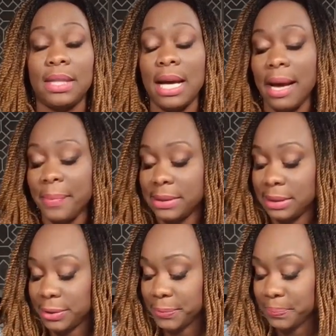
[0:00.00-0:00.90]
That
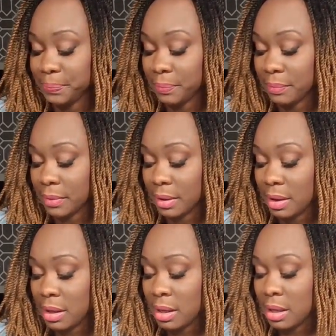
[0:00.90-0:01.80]
happens too.
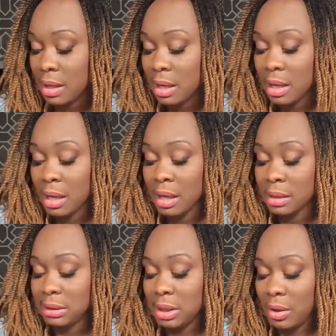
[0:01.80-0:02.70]

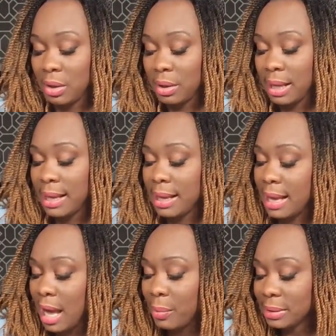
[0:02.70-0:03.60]
So
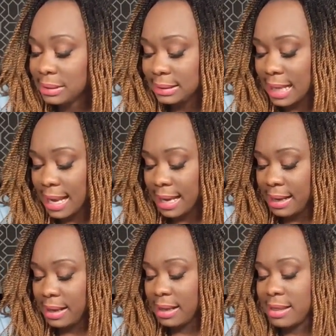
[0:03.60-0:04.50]
I will
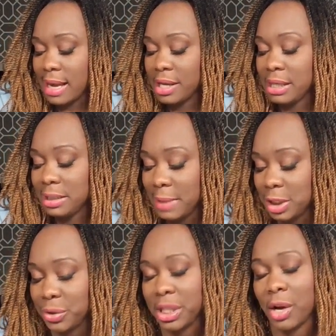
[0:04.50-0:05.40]
say that you need to
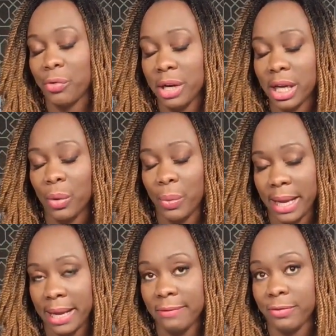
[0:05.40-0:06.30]
make sure you're not running
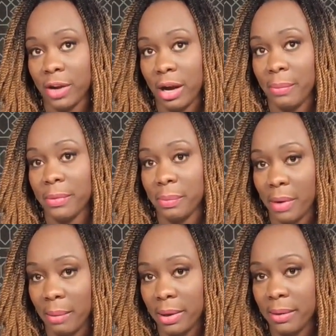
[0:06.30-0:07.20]
away from the
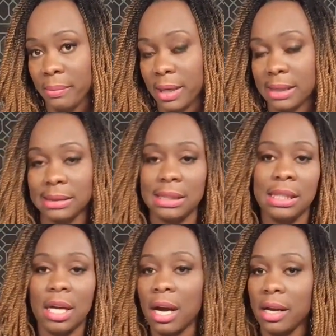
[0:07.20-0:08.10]
problem because
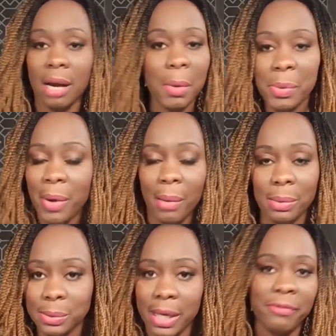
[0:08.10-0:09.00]
you're going to come up with
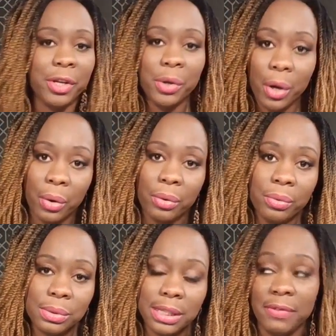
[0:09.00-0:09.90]
problems wherever you go.
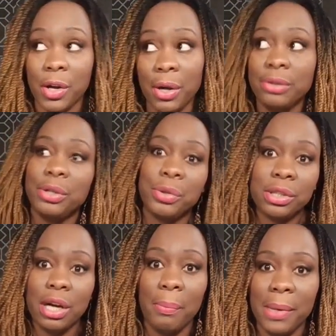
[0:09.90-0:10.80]
So if you're going to a new
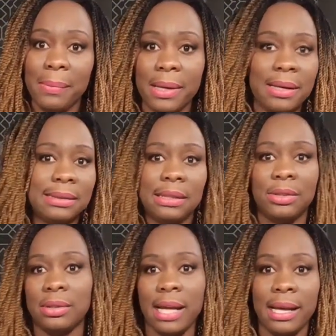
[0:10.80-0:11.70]
company because you
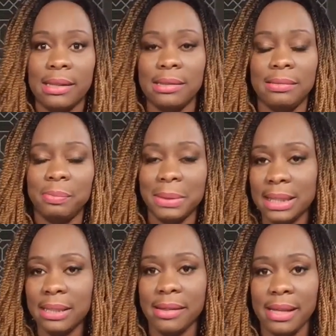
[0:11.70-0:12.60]
don't like
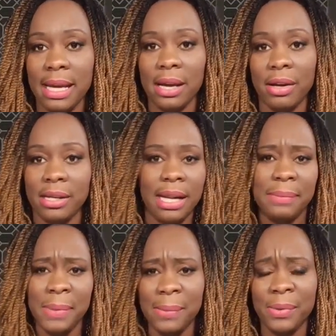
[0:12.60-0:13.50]
particular thing or that
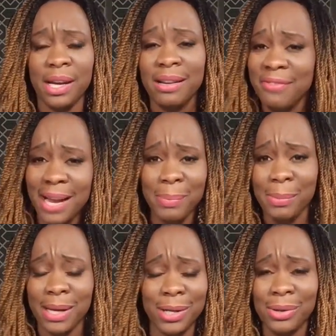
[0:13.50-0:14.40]
people, you're going to find
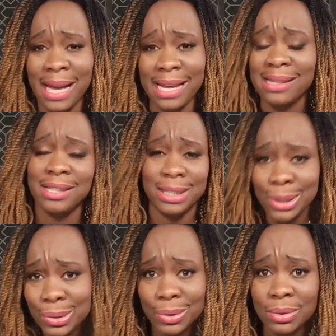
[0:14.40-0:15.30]
people that you don't like there
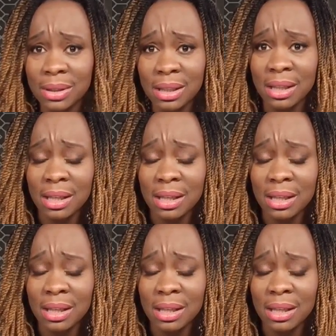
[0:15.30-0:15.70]
too.